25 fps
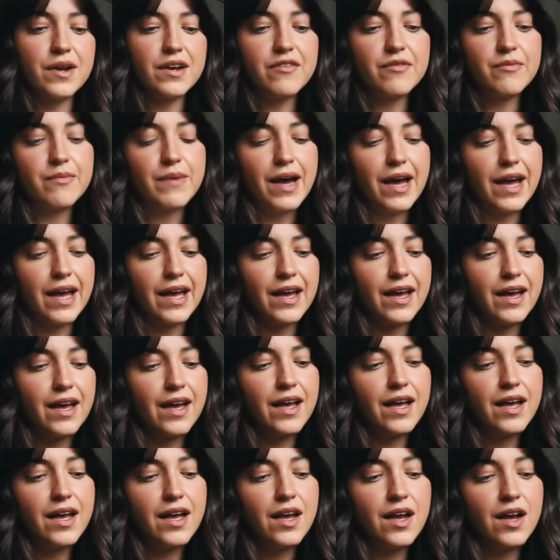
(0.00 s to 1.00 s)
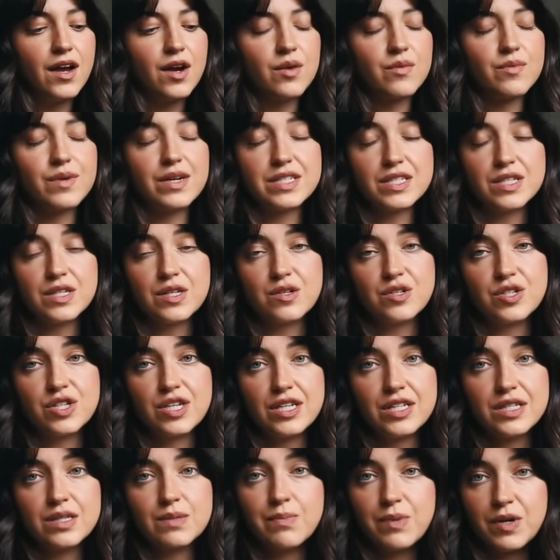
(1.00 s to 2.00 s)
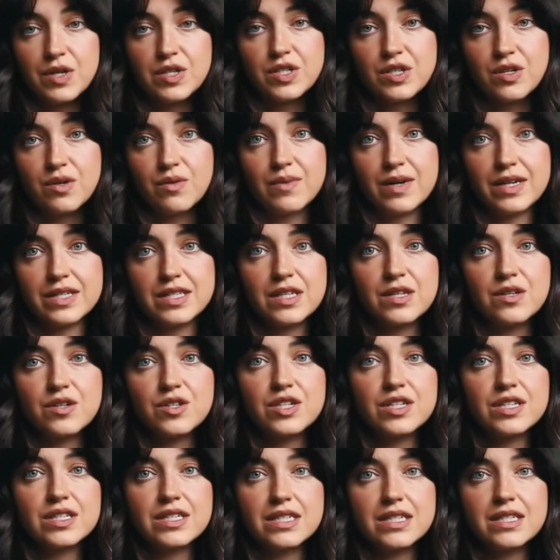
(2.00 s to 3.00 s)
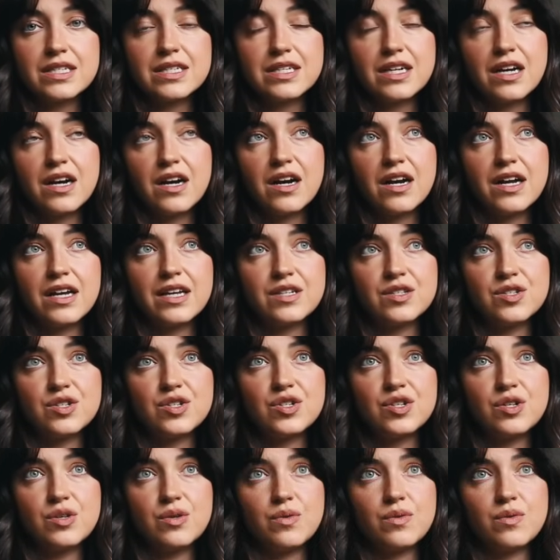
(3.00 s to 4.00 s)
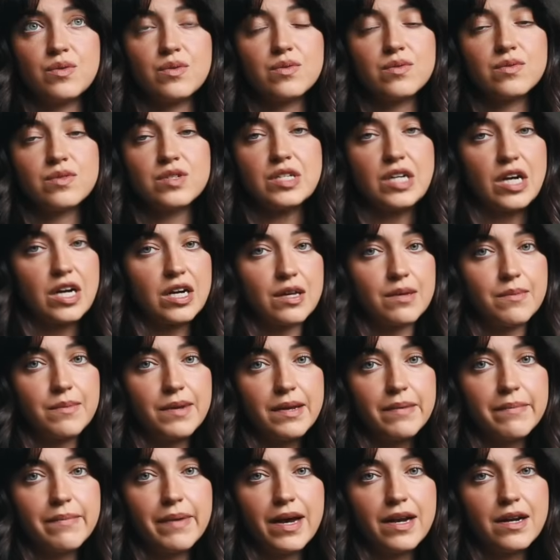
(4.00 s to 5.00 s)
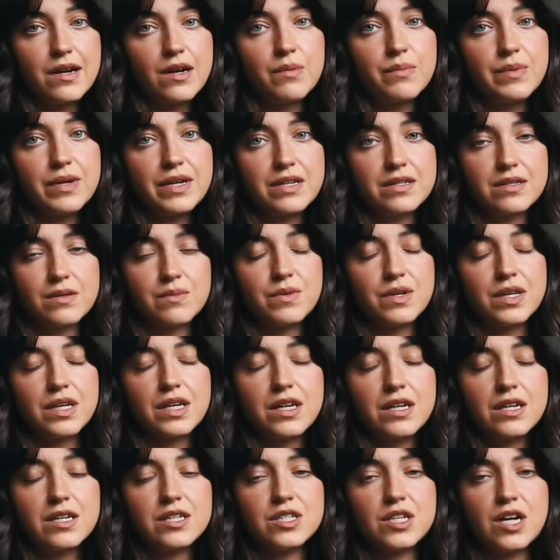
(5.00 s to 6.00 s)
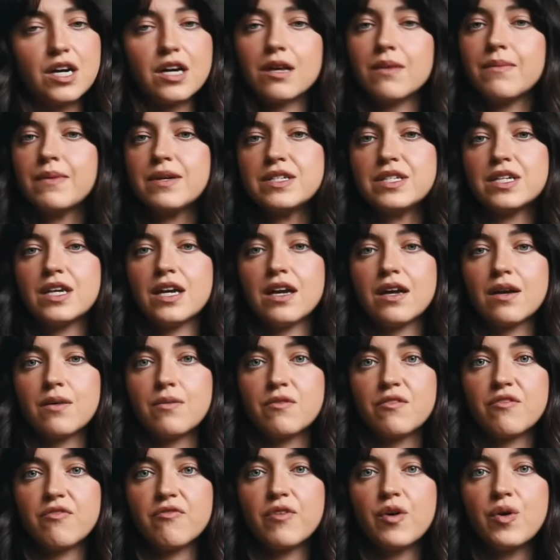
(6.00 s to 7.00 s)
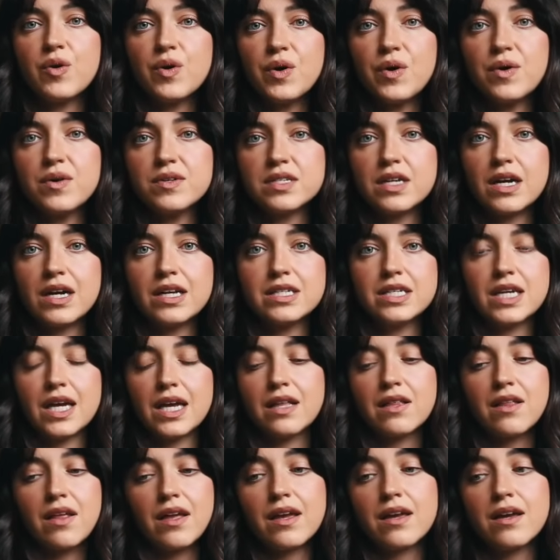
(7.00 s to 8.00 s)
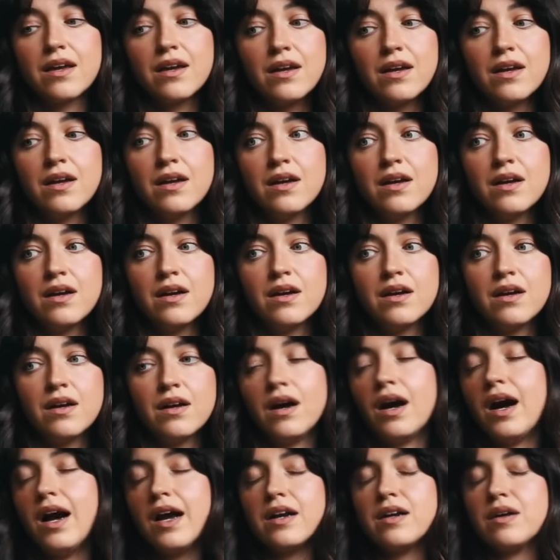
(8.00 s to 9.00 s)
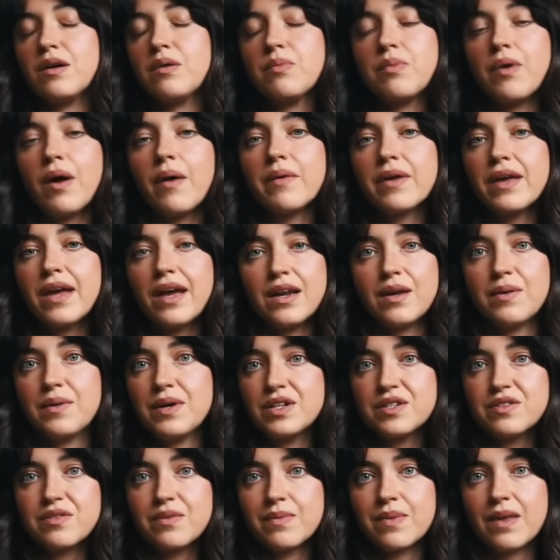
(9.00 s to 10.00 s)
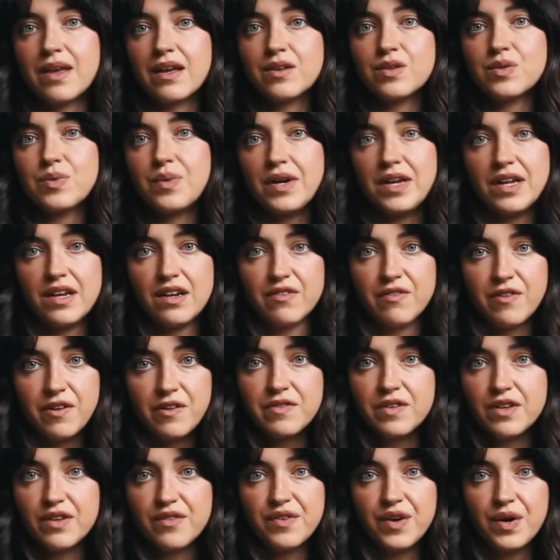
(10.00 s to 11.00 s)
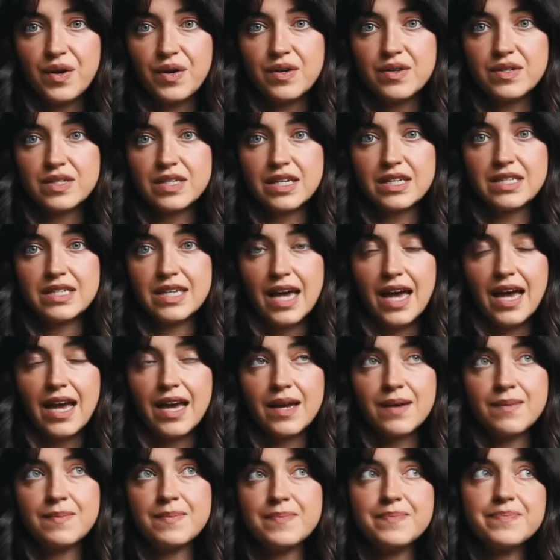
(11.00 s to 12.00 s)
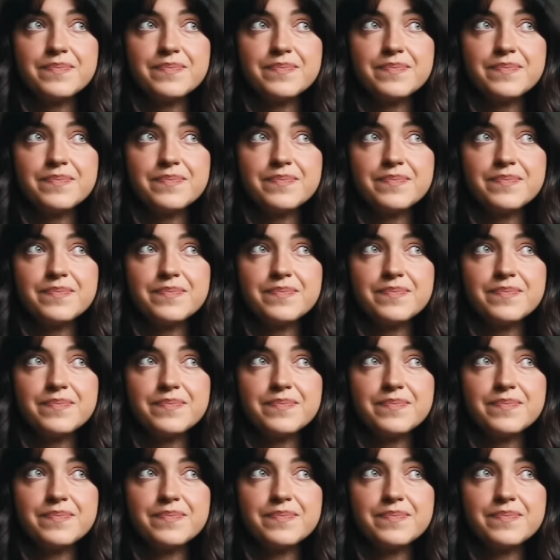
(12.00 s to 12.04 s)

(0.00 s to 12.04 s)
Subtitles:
of my resolutions, personal resolutions this year, is to document better, because I'm really good at documenting with photos. I take like, I don't know, probably anywhere from like 20 to 50 photos a day,